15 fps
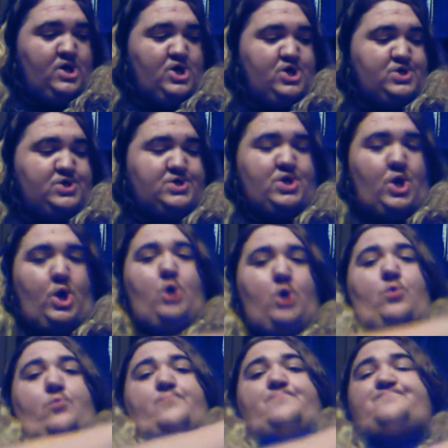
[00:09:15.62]
So,
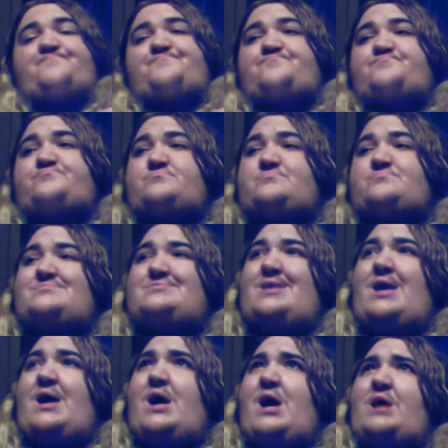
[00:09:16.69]

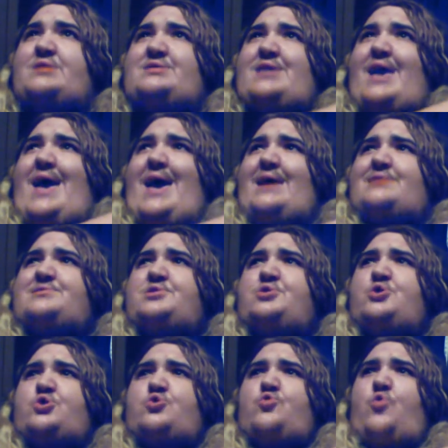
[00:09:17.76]
to answer your
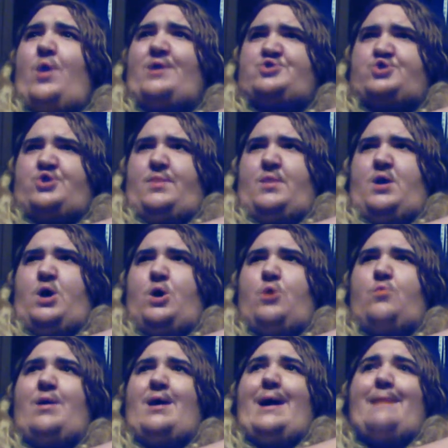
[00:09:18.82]
question, though,
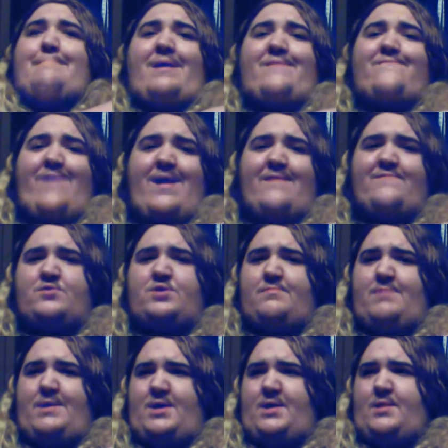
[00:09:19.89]
my favorite
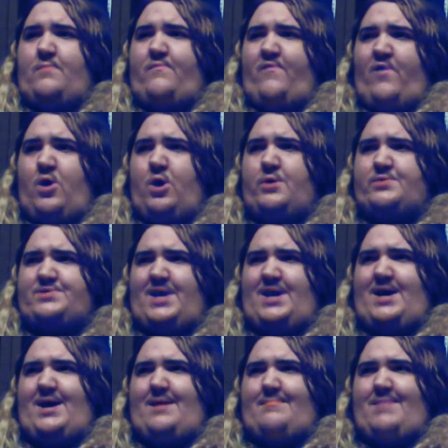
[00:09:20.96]
comedian of all
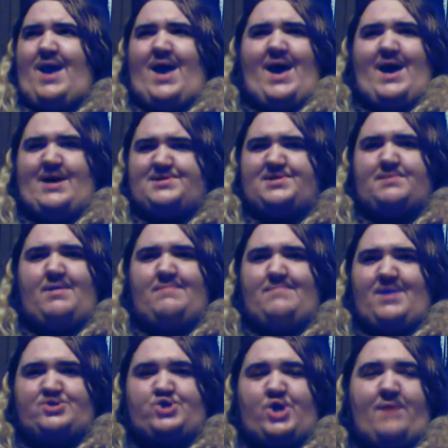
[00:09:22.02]
time has to be Mitch
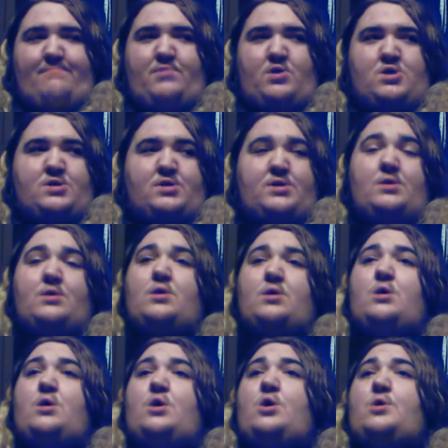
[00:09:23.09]
Hedberg.
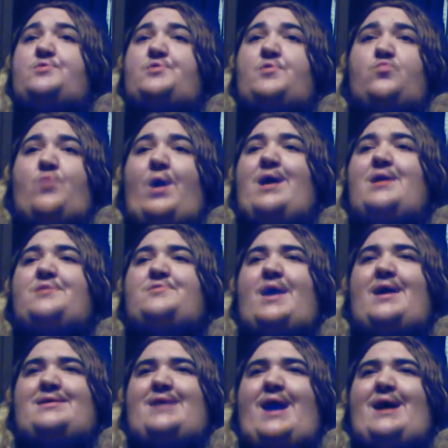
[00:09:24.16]
The way that
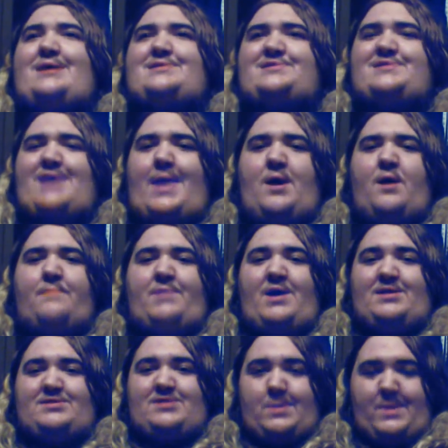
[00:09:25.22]
guy set up and
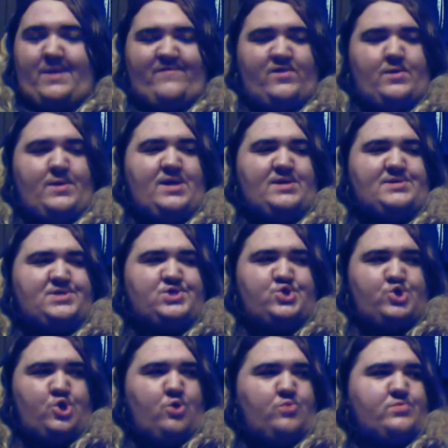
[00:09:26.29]
delivered his
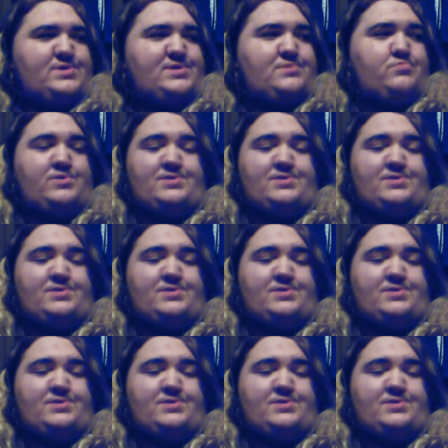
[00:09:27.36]
jokes was